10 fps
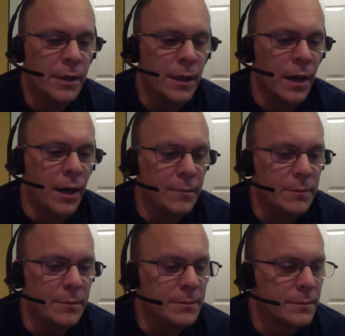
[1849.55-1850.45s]

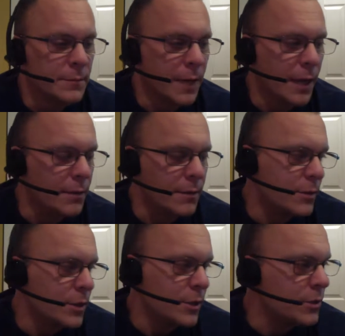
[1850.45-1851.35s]
I
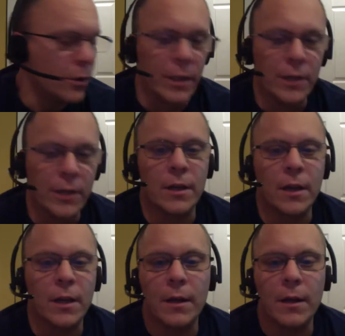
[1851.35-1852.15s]
just totally use it